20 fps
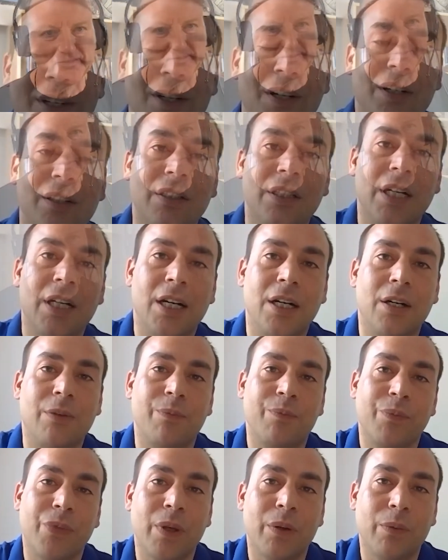
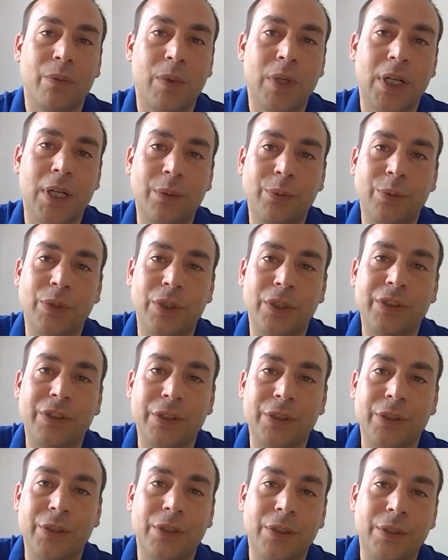Now, what I would
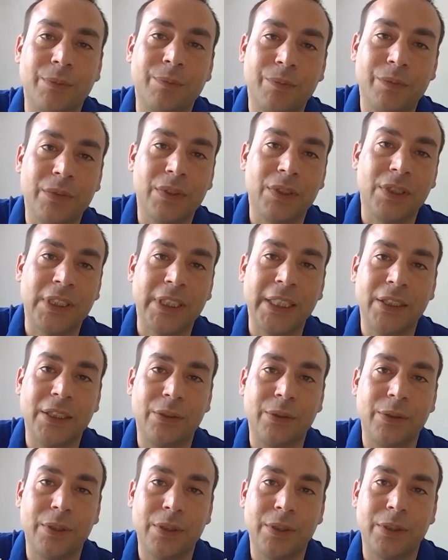also say
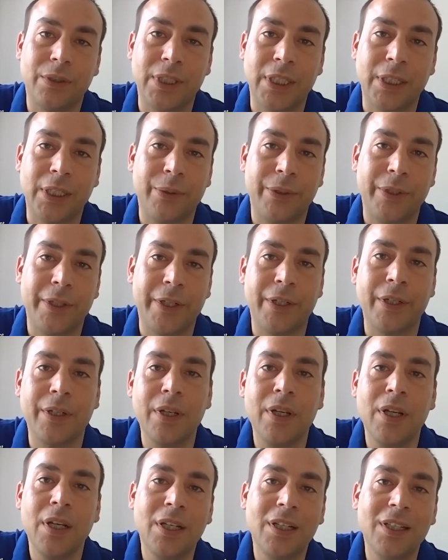to a hotel owner
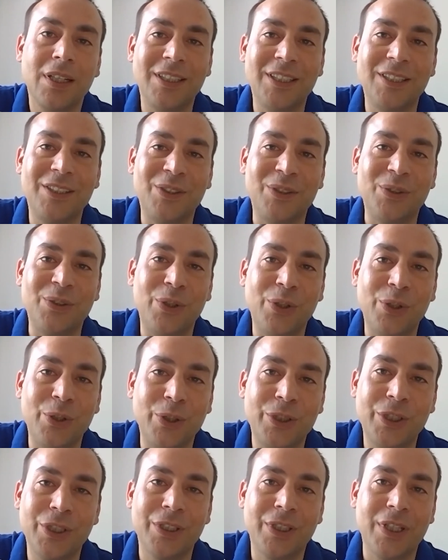is to
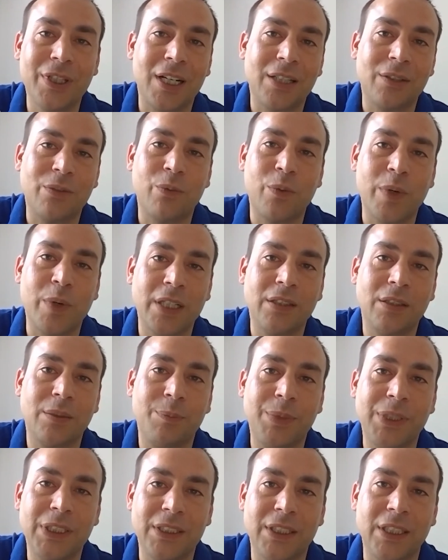look at when the
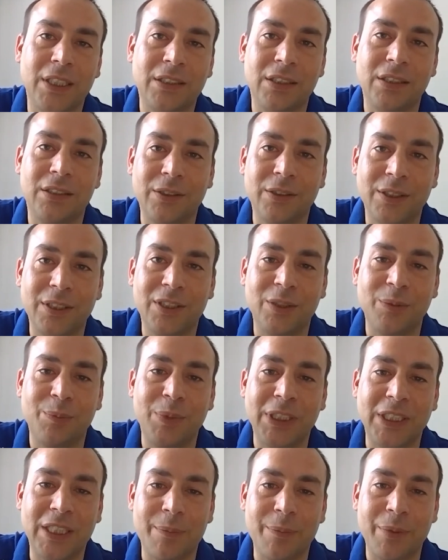business is going to
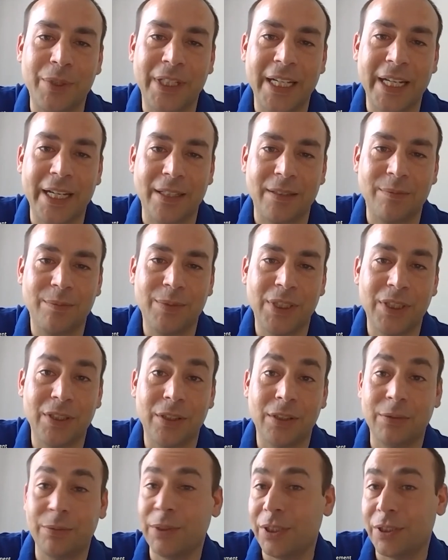pick up again,
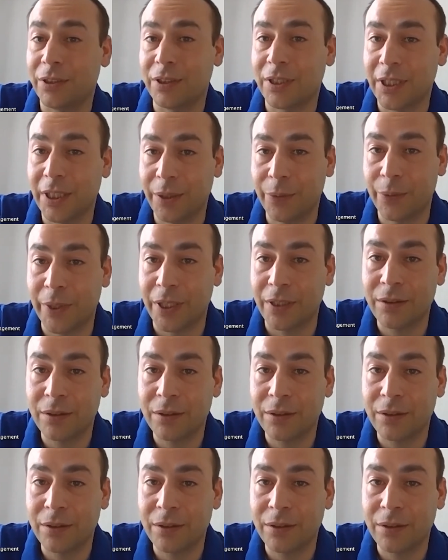because we know that it will,